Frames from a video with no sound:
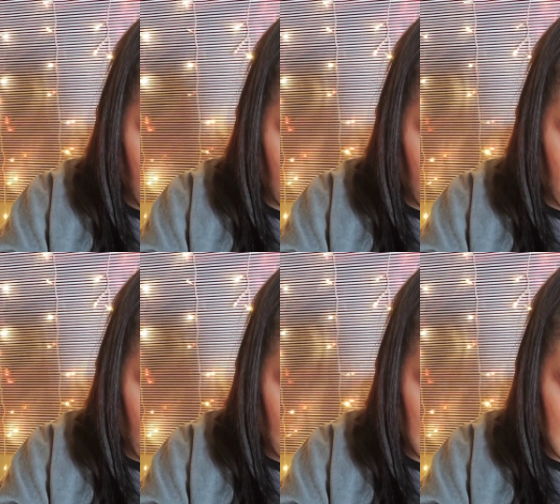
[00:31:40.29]
That like
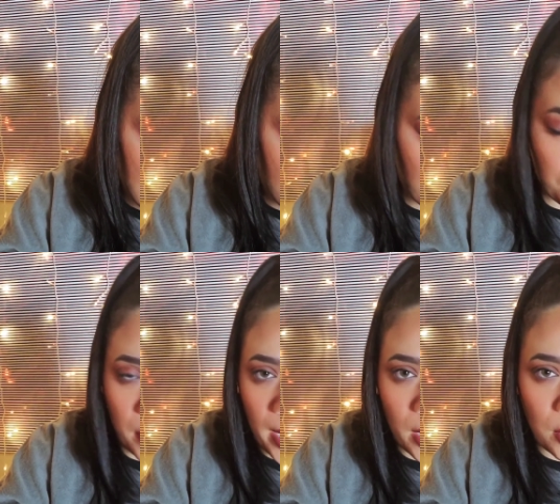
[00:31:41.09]
antique
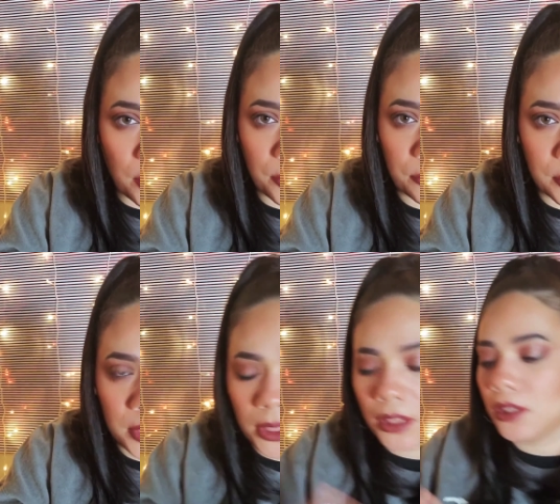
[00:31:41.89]
brown,
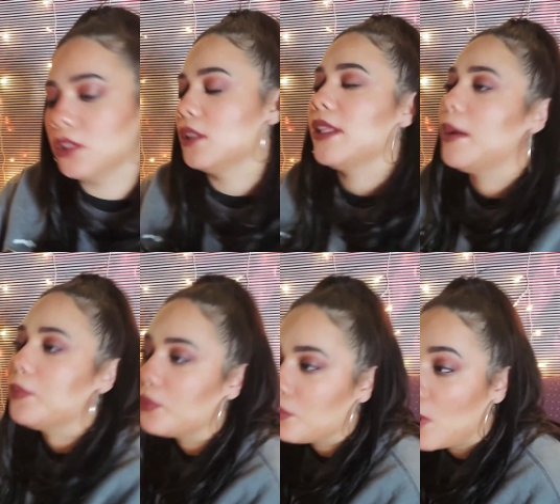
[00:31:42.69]

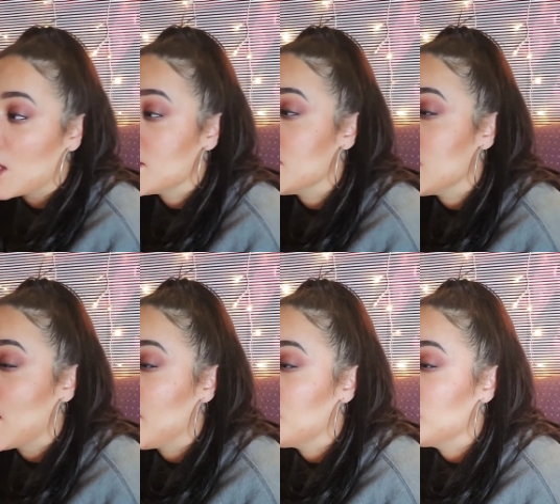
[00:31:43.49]
that bronzy
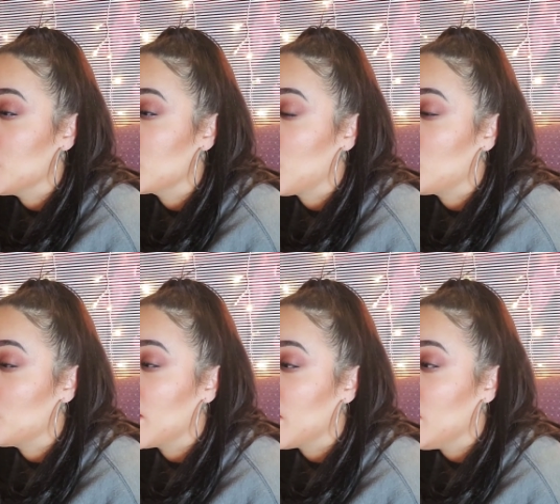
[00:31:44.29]
kind of look
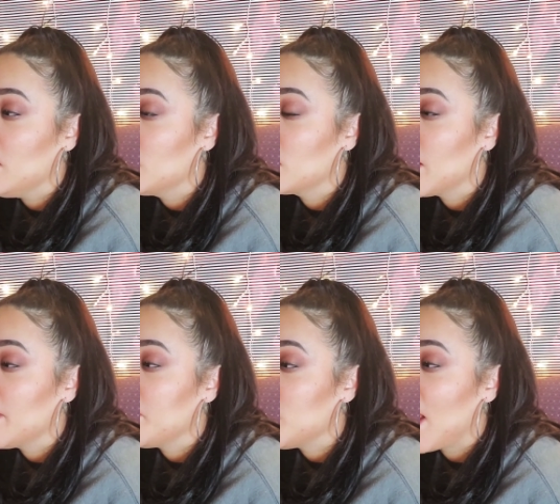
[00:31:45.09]
already,
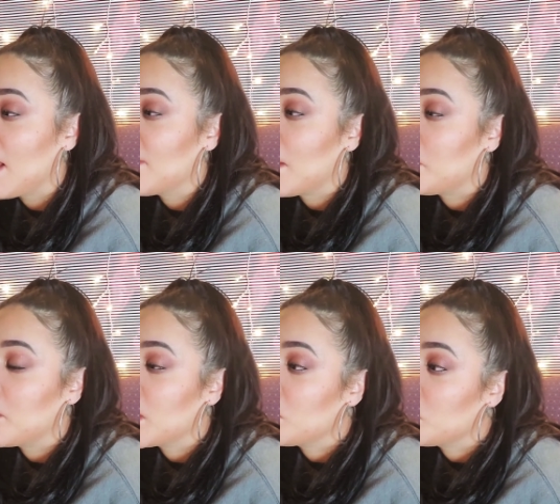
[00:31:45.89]
and you have that
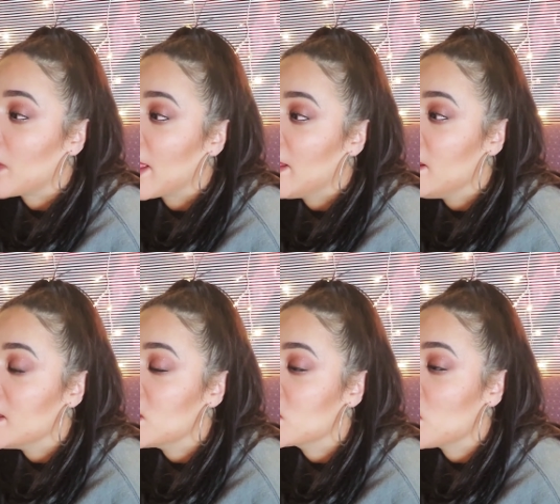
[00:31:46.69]
brick red,
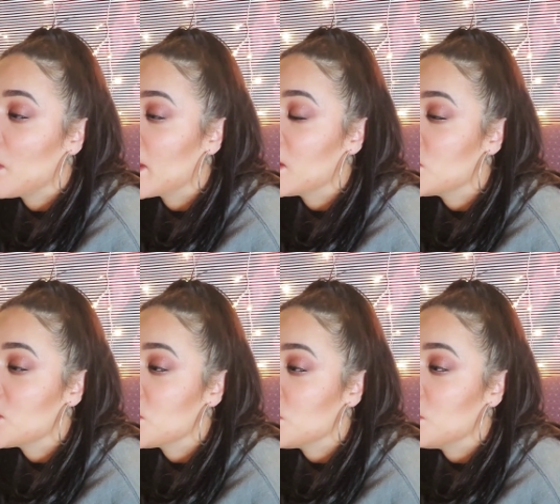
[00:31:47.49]
it's just going
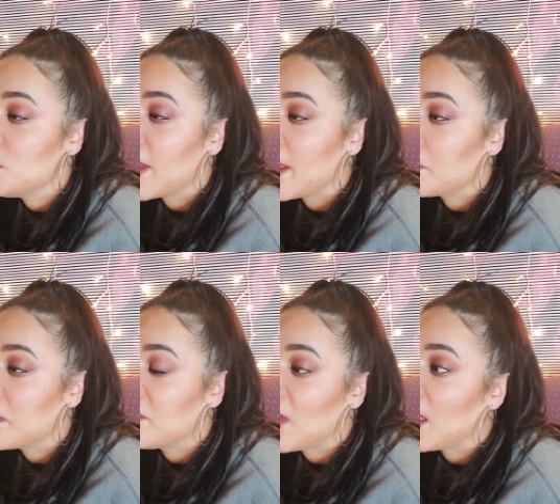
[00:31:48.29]
to
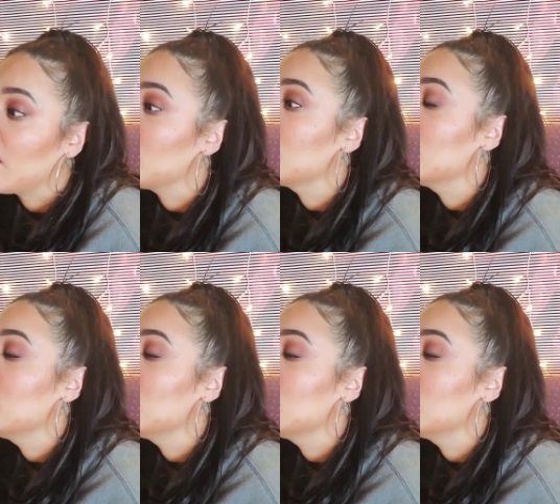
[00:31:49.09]
amplify